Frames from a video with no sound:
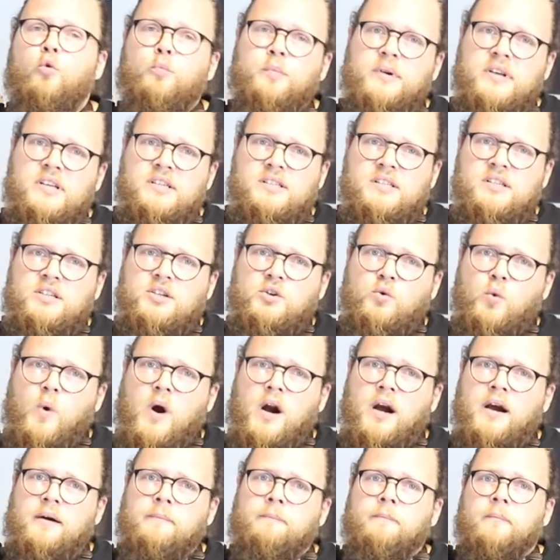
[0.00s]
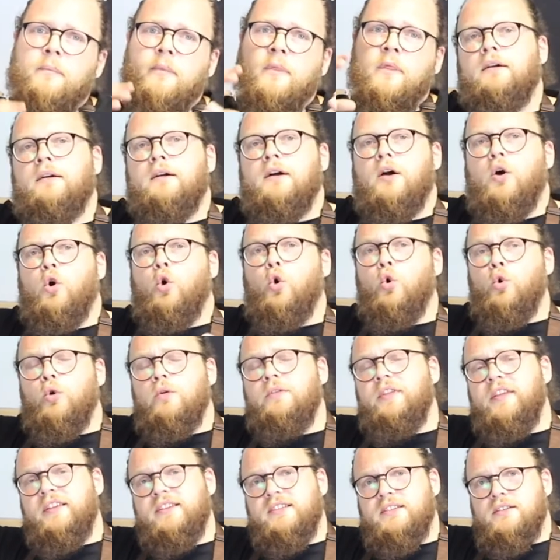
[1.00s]
busy you are?
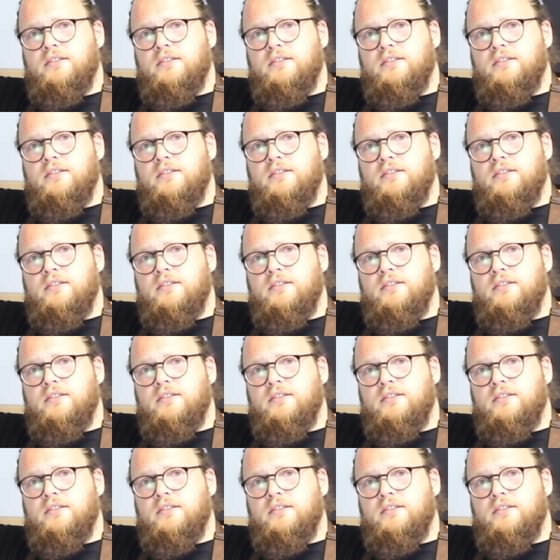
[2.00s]
All these